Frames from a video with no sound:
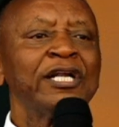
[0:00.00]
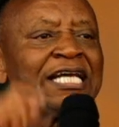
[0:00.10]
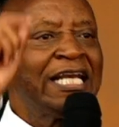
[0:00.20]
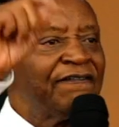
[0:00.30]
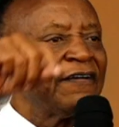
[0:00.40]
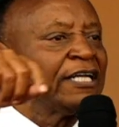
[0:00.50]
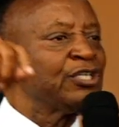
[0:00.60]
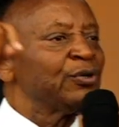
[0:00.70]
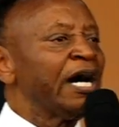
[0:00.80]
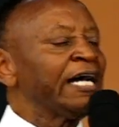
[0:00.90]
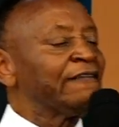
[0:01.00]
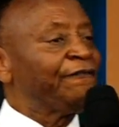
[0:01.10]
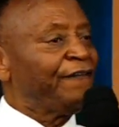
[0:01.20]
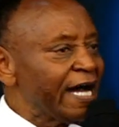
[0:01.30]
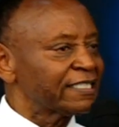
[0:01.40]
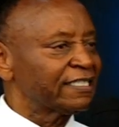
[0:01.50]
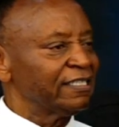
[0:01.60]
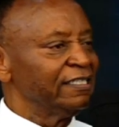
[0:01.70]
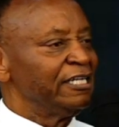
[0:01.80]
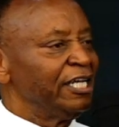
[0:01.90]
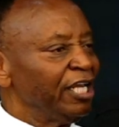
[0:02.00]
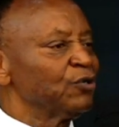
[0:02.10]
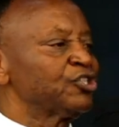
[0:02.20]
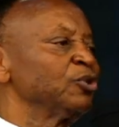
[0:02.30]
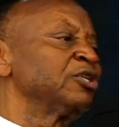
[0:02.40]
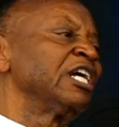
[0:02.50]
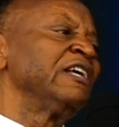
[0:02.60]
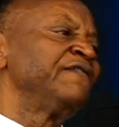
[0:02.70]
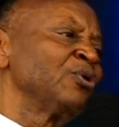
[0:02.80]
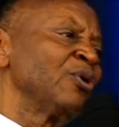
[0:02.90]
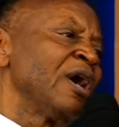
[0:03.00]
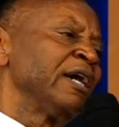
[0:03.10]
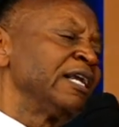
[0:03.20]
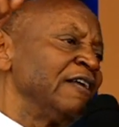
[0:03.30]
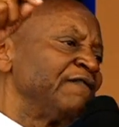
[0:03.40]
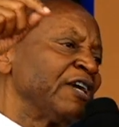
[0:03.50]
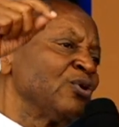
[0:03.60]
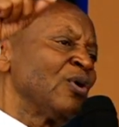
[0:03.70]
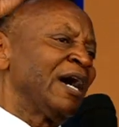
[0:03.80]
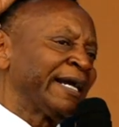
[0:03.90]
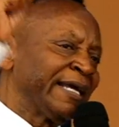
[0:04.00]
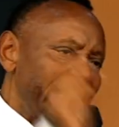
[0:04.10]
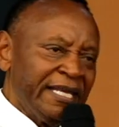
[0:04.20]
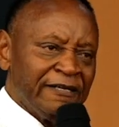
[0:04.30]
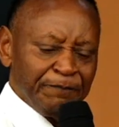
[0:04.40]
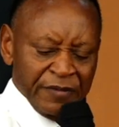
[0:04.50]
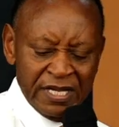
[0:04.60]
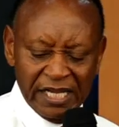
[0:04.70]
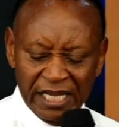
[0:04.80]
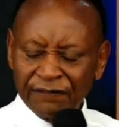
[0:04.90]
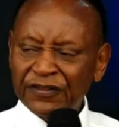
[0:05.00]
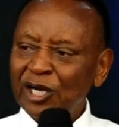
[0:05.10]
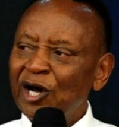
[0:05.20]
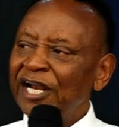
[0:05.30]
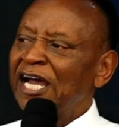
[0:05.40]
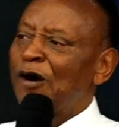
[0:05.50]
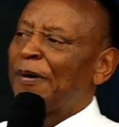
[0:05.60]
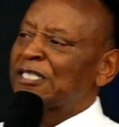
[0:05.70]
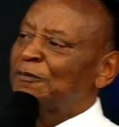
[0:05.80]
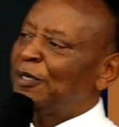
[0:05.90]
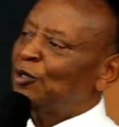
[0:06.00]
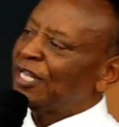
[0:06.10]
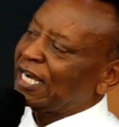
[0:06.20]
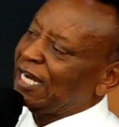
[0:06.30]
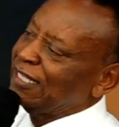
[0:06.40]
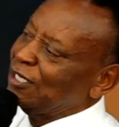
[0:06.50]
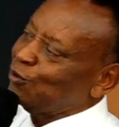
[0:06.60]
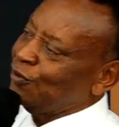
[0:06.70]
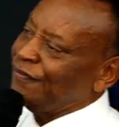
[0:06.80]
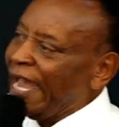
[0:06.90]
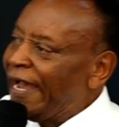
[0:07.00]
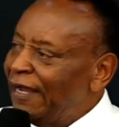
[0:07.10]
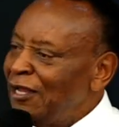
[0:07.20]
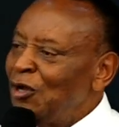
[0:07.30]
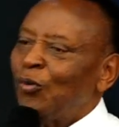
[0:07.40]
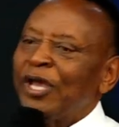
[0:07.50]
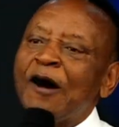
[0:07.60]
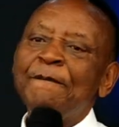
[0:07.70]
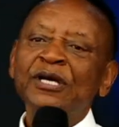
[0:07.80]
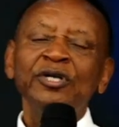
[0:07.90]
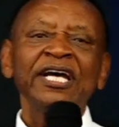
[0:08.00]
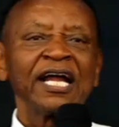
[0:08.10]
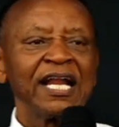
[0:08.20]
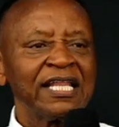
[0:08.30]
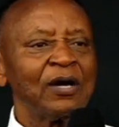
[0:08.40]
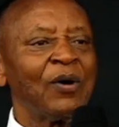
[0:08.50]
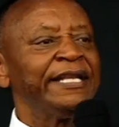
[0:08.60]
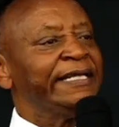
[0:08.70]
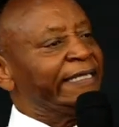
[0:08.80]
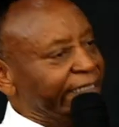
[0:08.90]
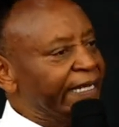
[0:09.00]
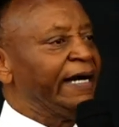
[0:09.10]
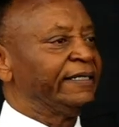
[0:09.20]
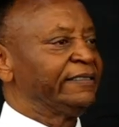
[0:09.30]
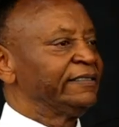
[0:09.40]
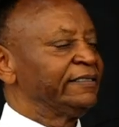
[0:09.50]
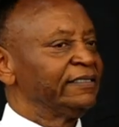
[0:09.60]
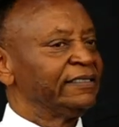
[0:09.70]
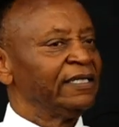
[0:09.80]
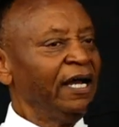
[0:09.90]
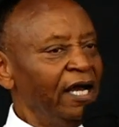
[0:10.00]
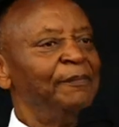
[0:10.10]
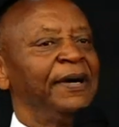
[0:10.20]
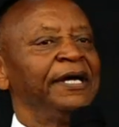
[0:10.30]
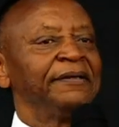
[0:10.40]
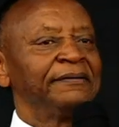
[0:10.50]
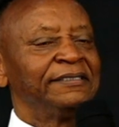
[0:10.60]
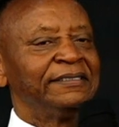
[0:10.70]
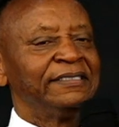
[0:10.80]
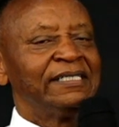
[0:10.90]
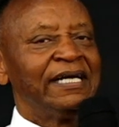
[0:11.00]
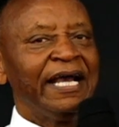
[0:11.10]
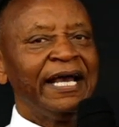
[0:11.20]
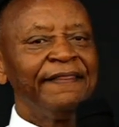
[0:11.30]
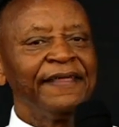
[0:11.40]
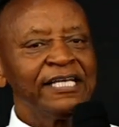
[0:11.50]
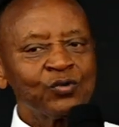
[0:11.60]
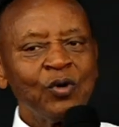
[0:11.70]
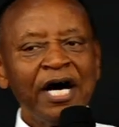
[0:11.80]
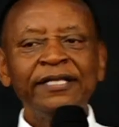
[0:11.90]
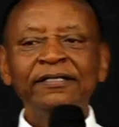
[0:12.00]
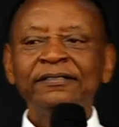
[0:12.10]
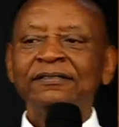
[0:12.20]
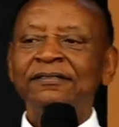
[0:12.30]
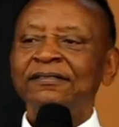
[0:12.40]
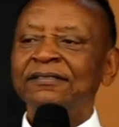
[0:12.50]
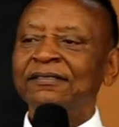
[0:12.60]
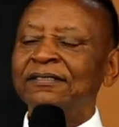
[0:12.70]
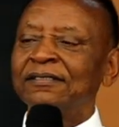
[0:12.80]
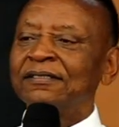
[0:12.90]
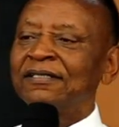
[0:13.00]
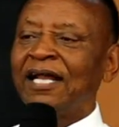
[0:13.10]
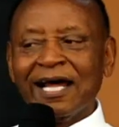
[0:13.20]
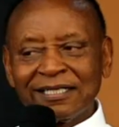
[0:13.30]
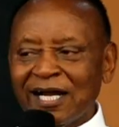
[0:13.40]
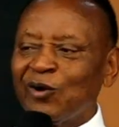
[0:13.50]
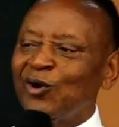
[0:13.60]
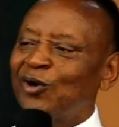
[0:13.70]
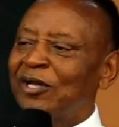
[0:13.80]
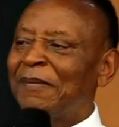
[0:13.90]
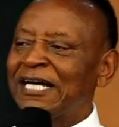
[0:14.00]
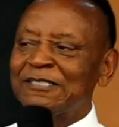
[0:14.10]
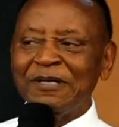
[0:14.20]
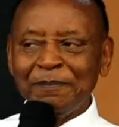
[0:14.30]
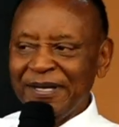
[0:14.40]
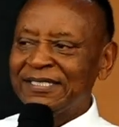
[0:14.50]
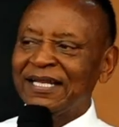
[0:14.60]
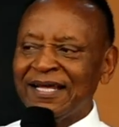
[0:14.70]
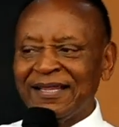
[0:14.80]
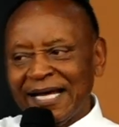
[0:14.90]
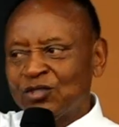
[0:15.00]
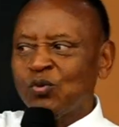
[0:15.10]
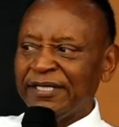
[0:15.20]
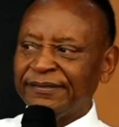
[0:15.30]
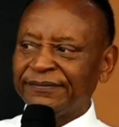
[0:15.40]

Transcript: delivered you at first, he will still deliver you, deliver you again. If the Lord help us build the cathedral there, we are building another one here. Amen. And this one, the latter glory must be better than that one.